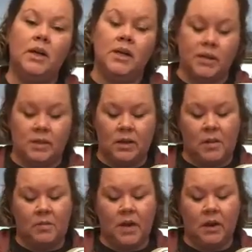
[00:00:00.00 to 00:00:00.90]
is the name
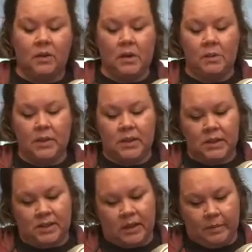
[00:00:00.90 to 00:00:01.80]
of that quilt, because
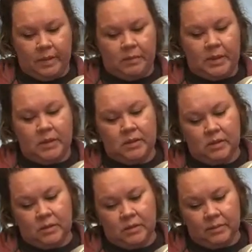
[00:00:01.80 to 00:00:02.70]
that's how many pieces